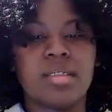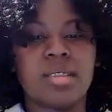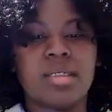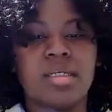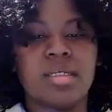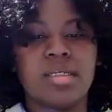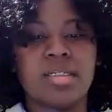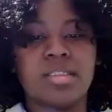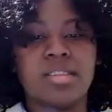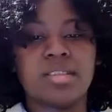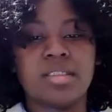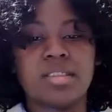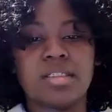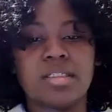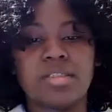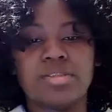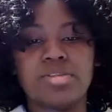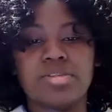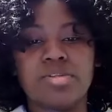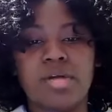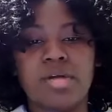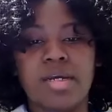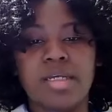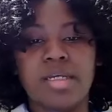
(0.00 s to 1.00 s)
it is that
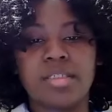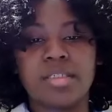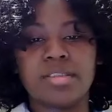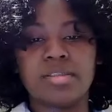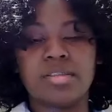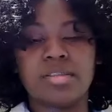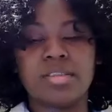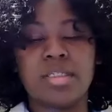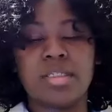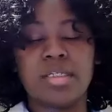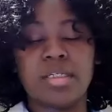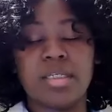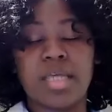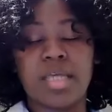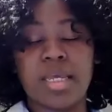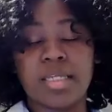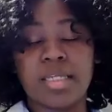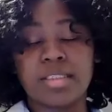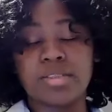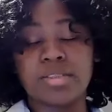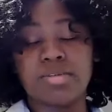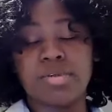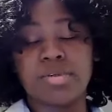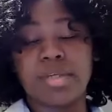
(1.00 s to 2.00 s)
they're trying, the
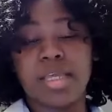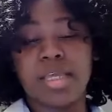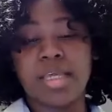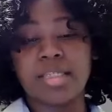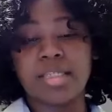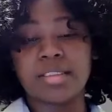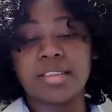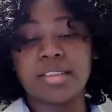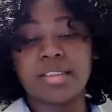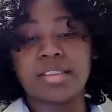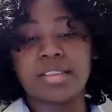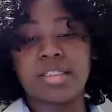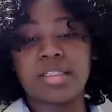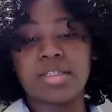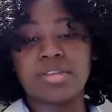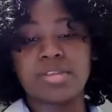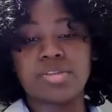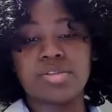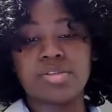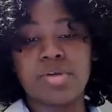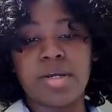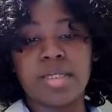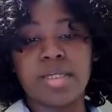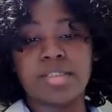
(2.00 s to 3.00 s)
case or cases they're
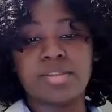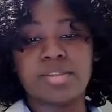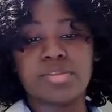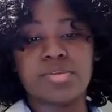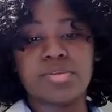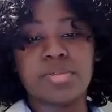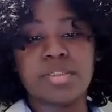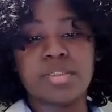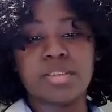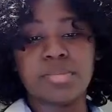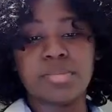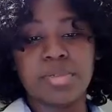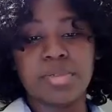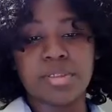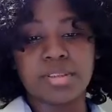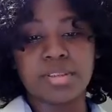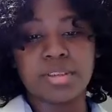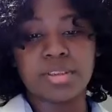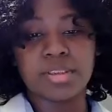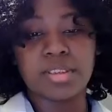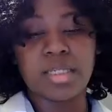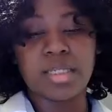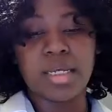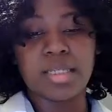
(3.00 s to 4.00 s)
trying to
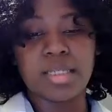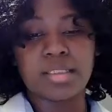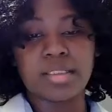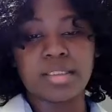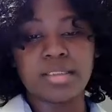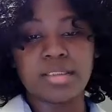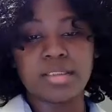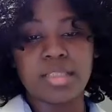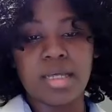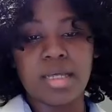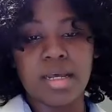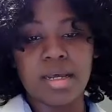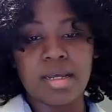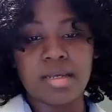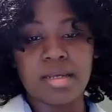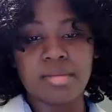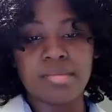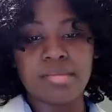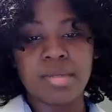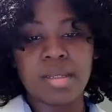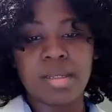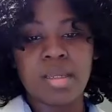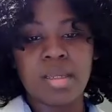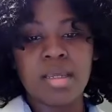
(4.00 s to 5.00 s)
expunge at the
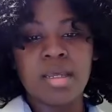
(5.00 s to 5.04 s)
time.